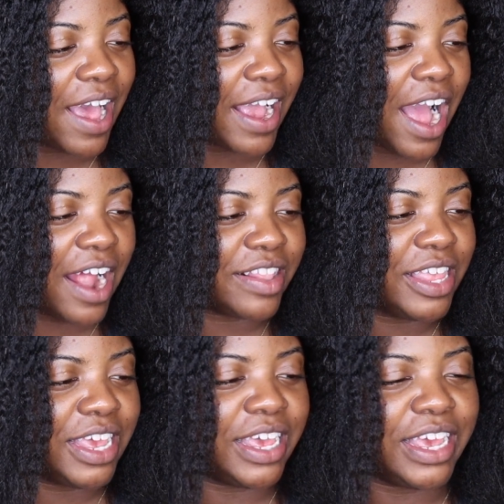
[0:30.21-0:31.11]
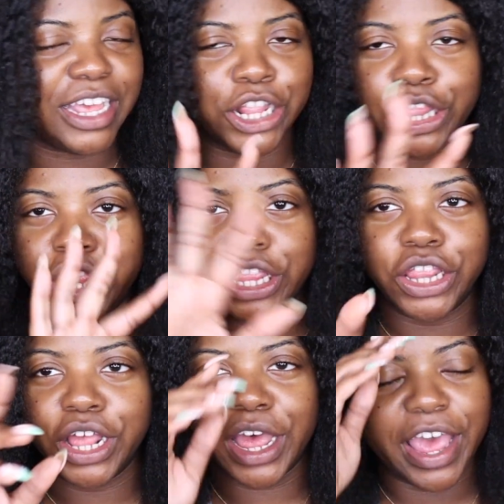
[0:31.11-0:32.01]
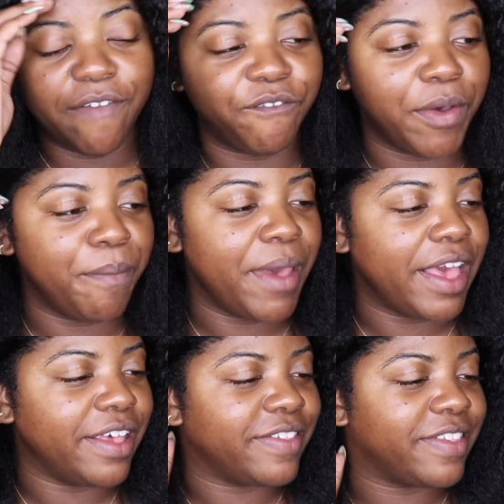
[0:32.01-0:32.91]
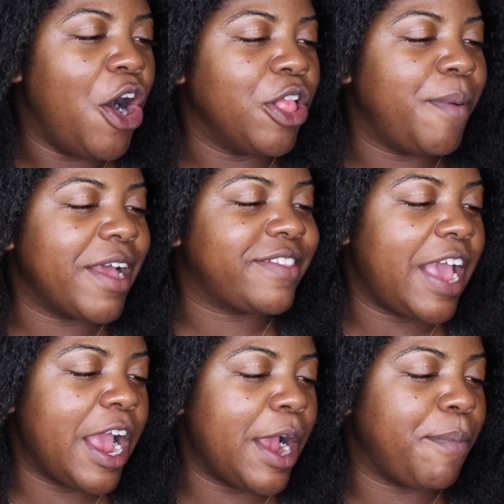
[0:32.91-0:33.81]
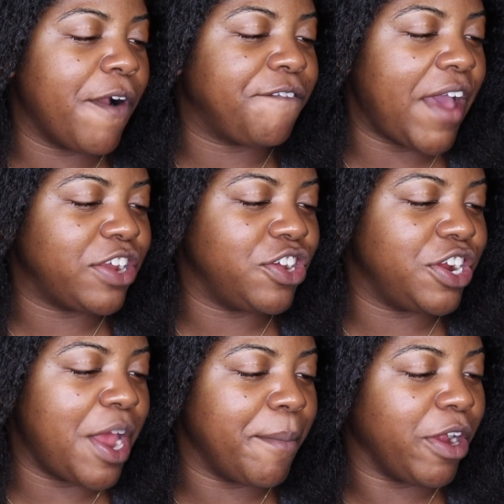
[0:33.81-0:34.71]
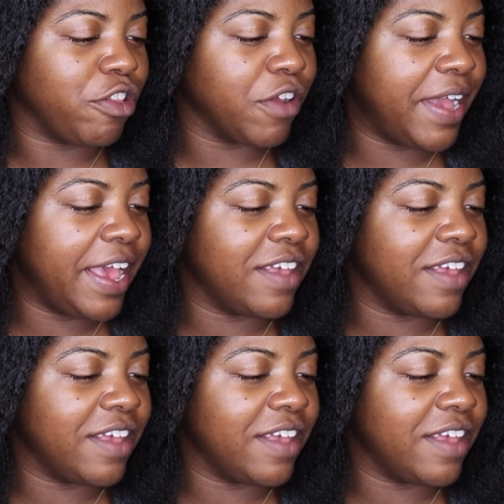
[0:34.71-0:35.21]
I got the infamous Olaplex Hair Perfector number 3.